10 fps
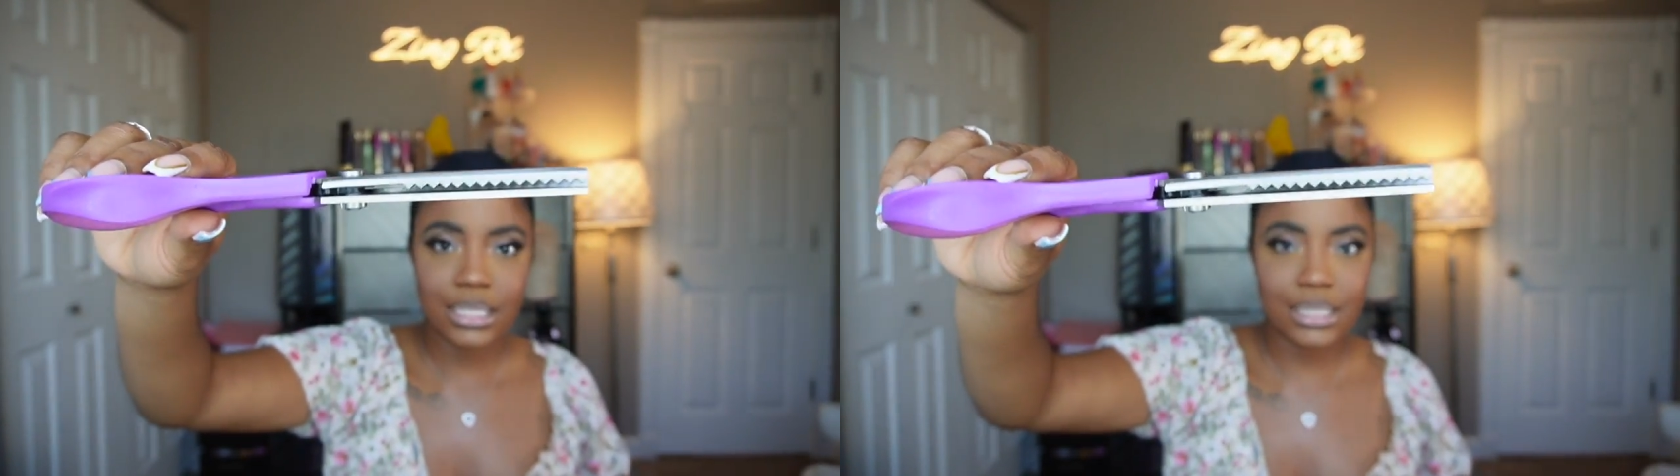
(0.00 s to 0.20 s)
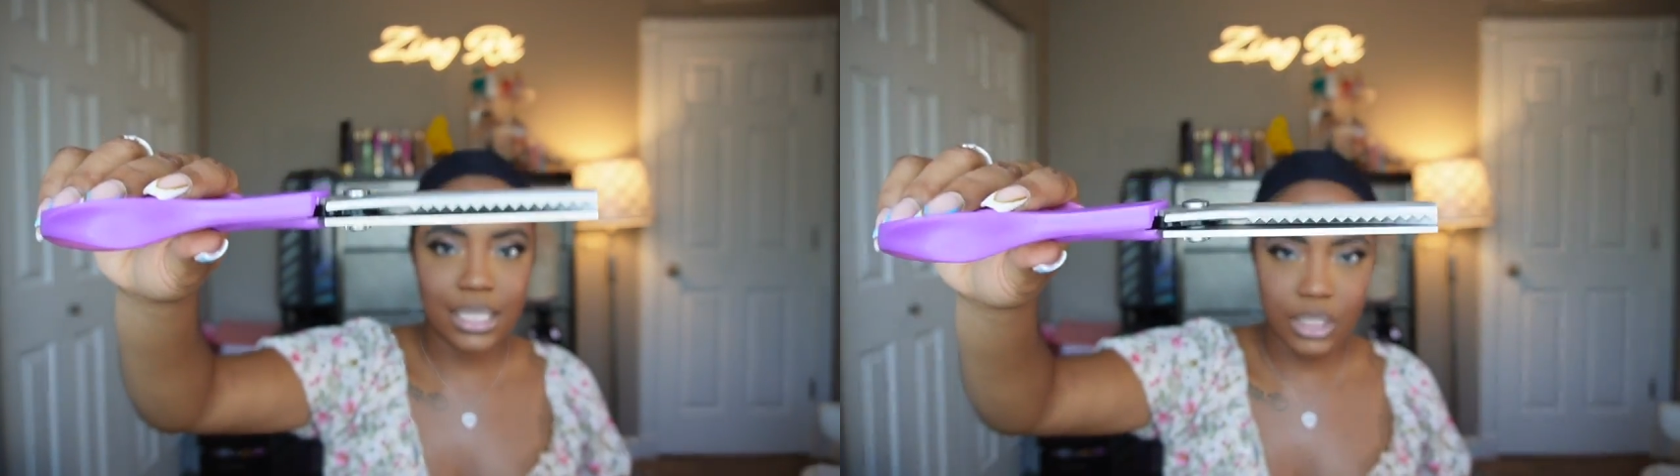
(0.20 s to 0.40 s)

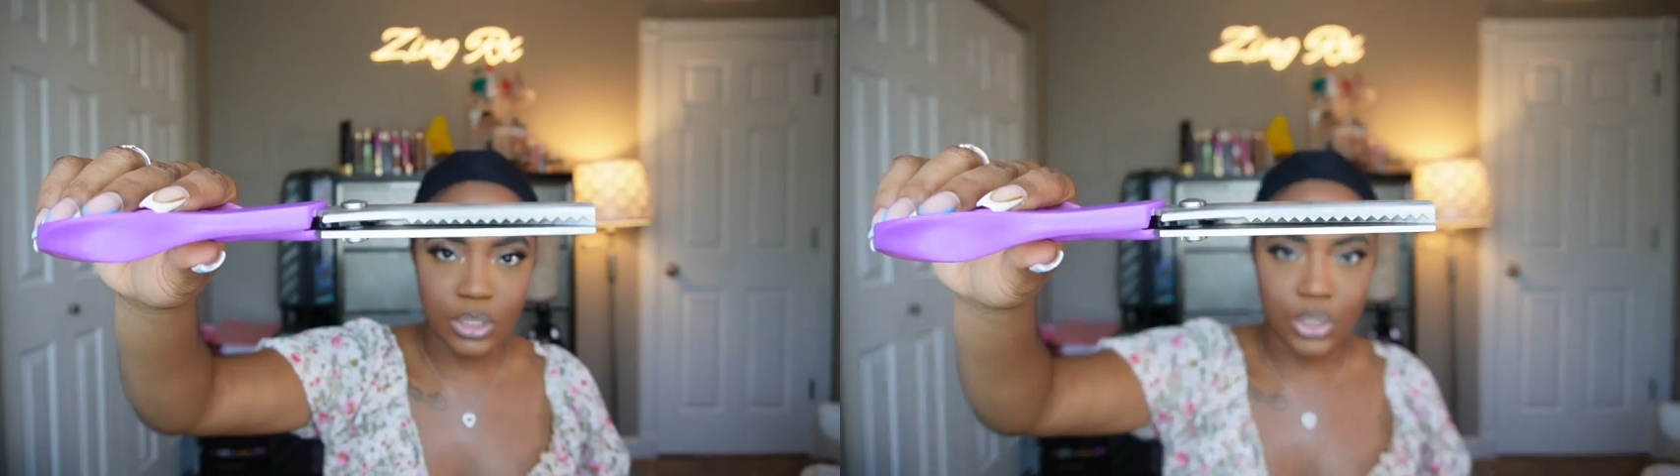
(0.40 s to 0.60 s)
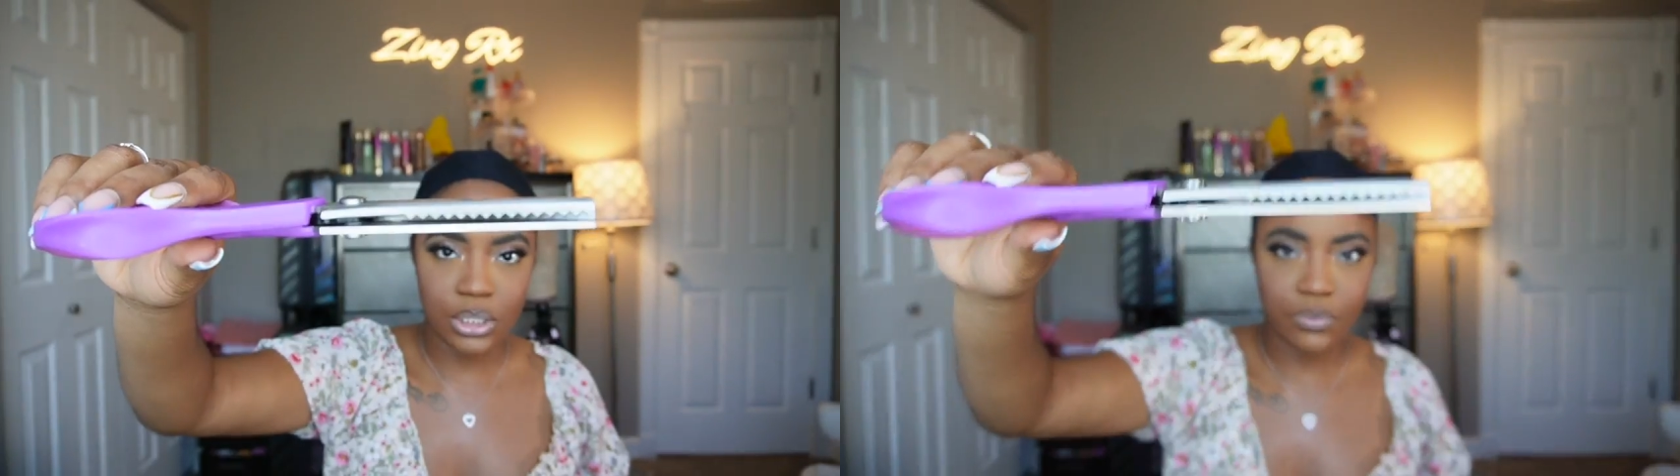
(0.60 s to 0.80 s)

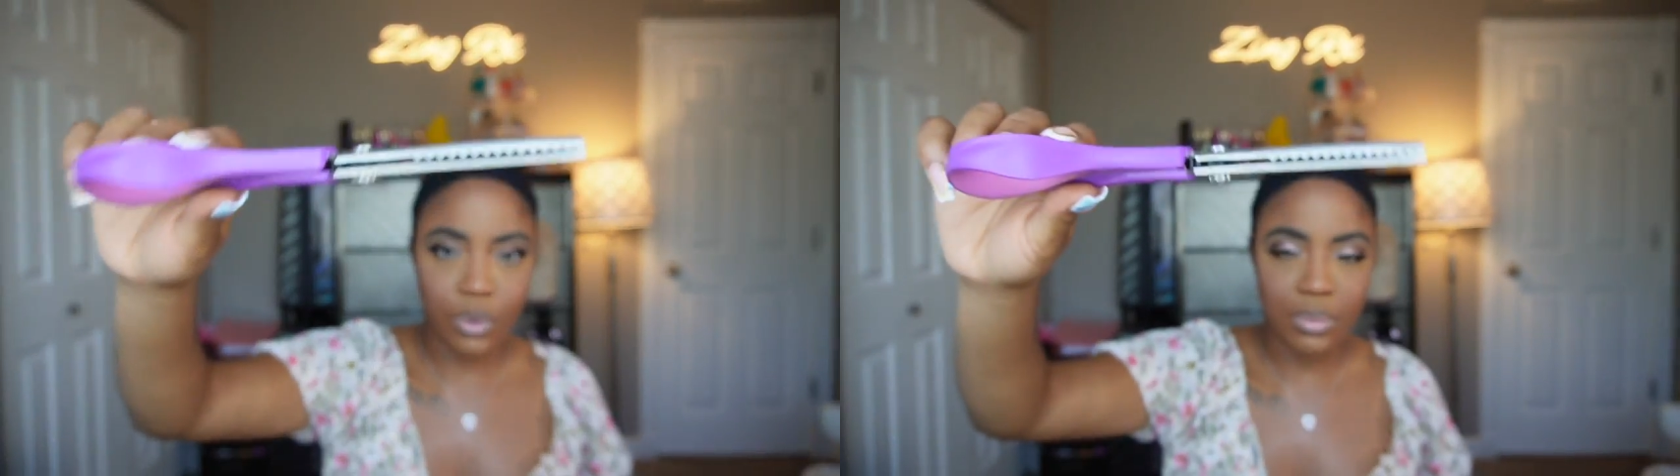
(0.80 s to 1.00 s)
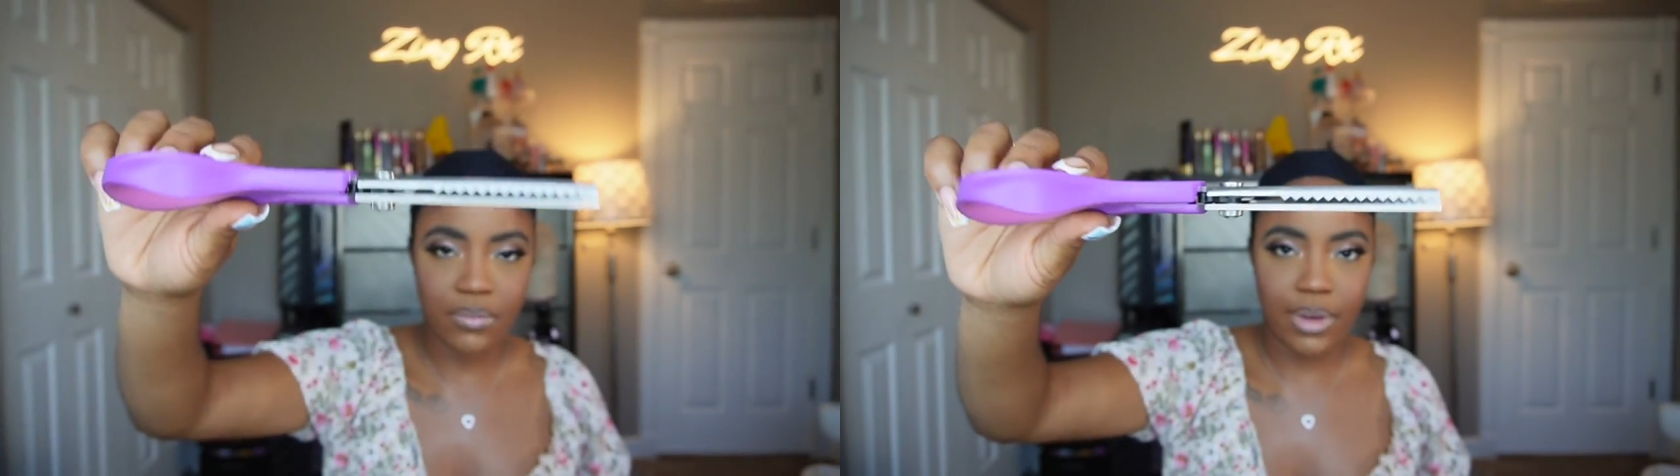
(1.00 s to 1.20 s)
scissors
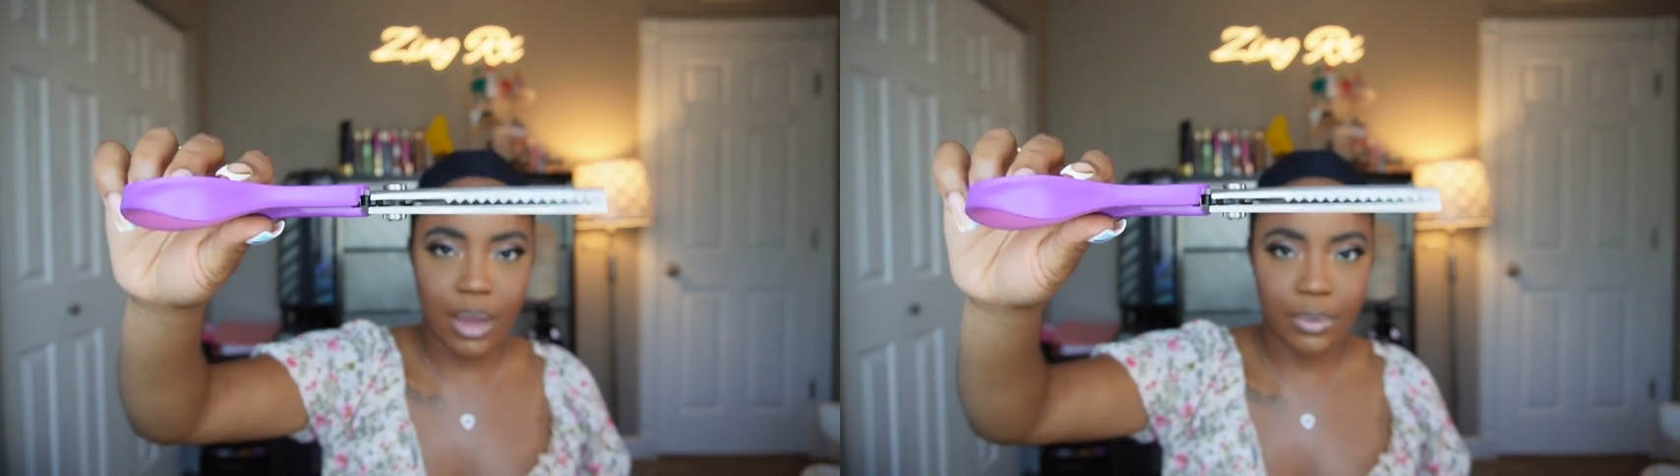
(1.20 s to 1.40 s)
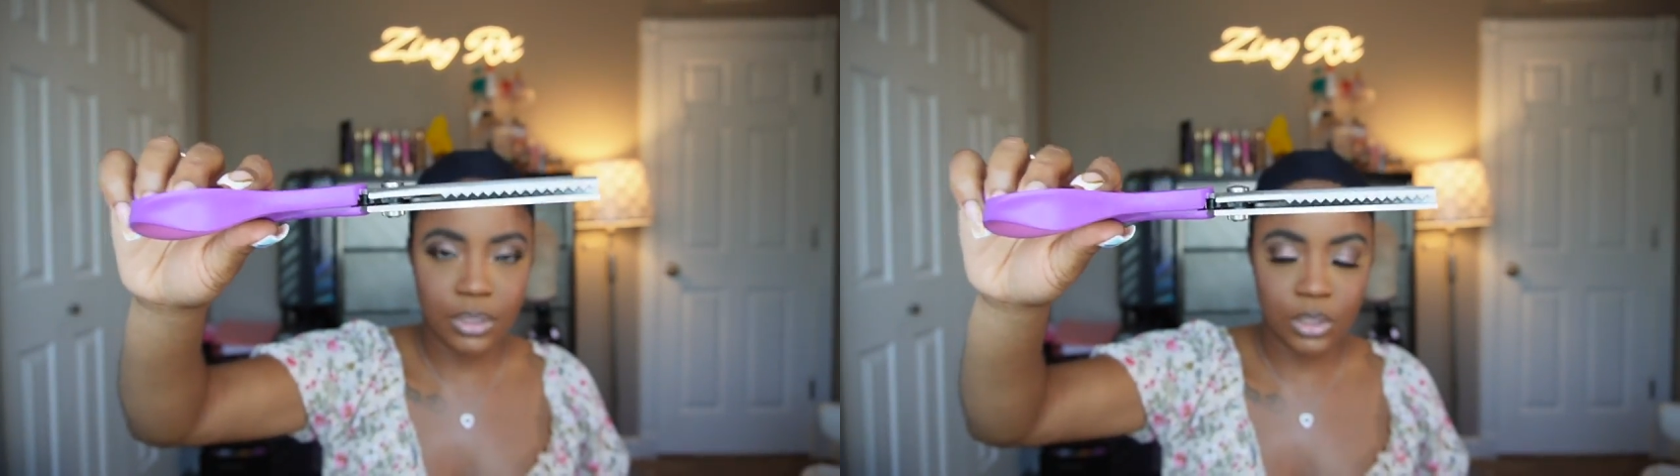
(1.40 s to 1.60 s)
from the fabric